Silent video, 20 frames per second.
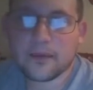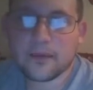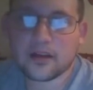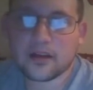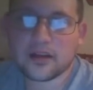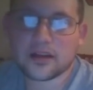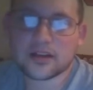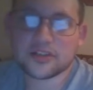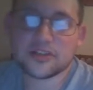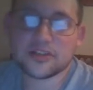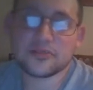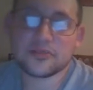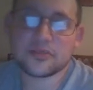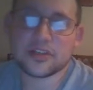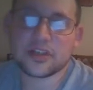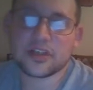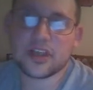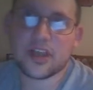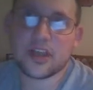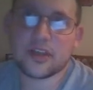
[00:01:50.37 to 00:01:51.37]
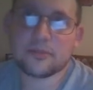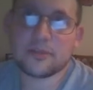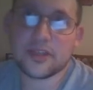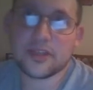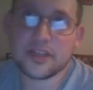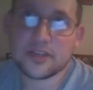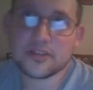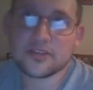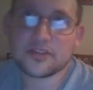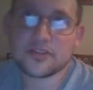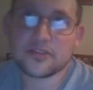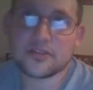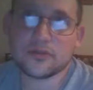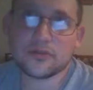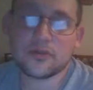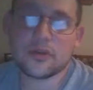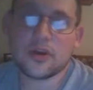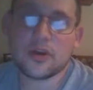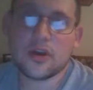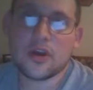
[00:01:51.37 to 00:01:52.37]

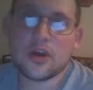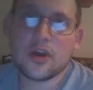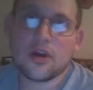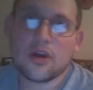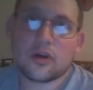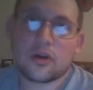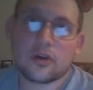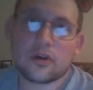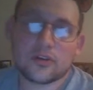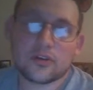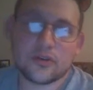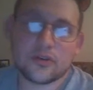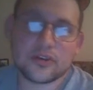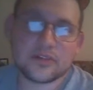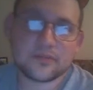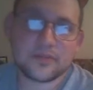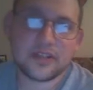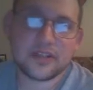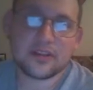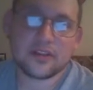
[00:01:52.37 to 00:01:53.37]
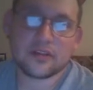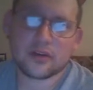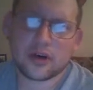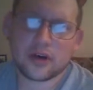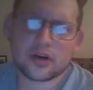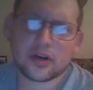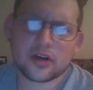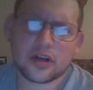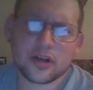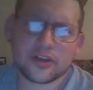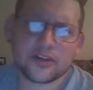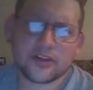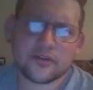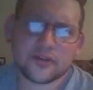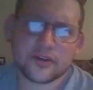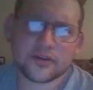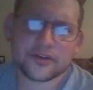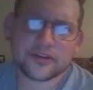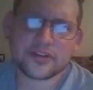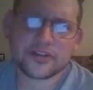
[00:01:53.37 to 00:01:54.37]
PS2 or USB. There are other
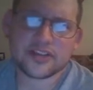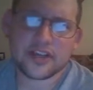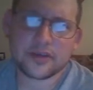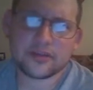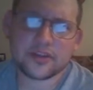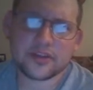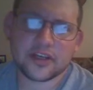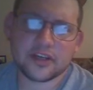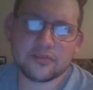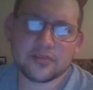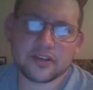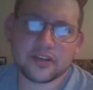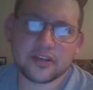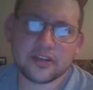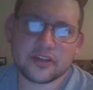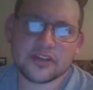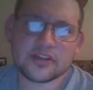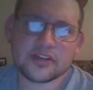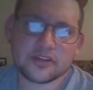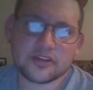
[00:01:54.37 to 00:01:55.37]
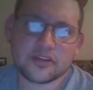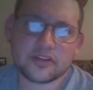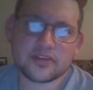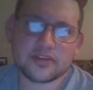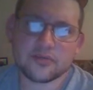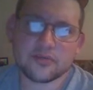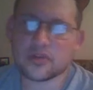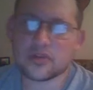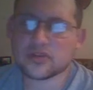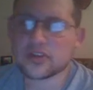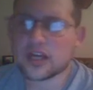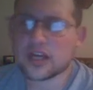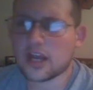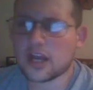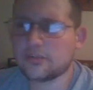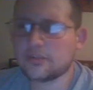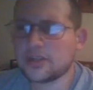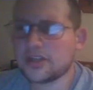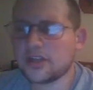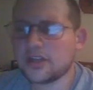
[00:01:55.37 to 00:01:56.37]
versions out there, but these are the two most
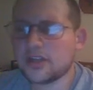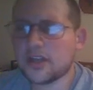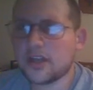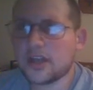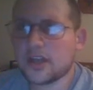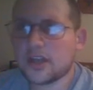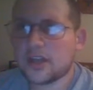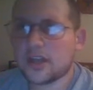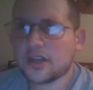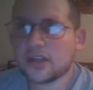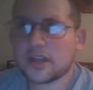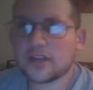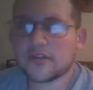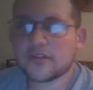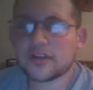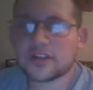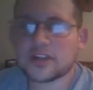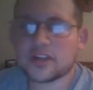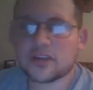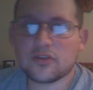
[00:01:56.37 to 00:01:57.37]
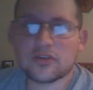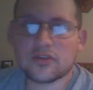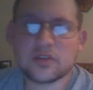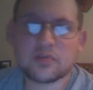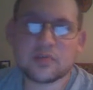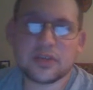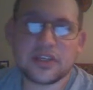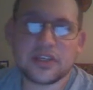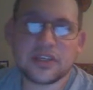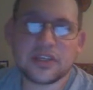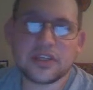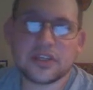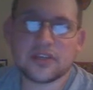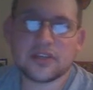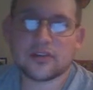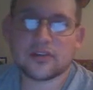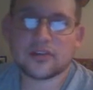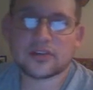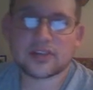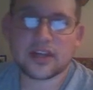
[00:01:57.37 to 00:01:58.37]
common. If it's a USB, it
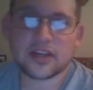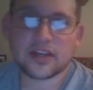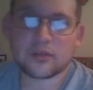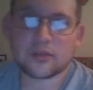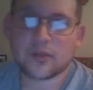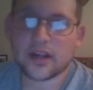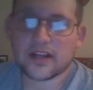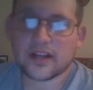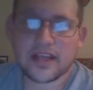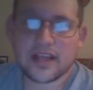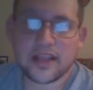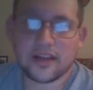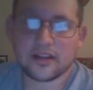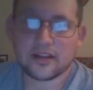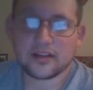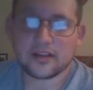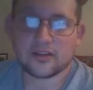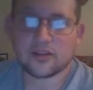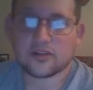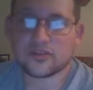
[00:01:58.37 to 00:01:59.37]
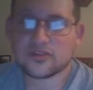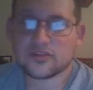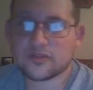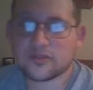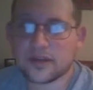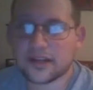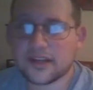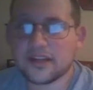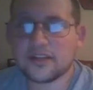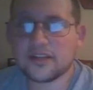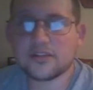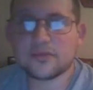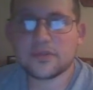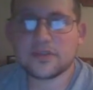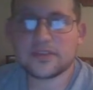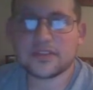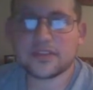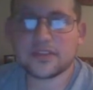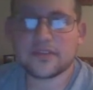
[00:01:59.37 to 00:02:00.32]
looks like a rectangle and goes straight into it.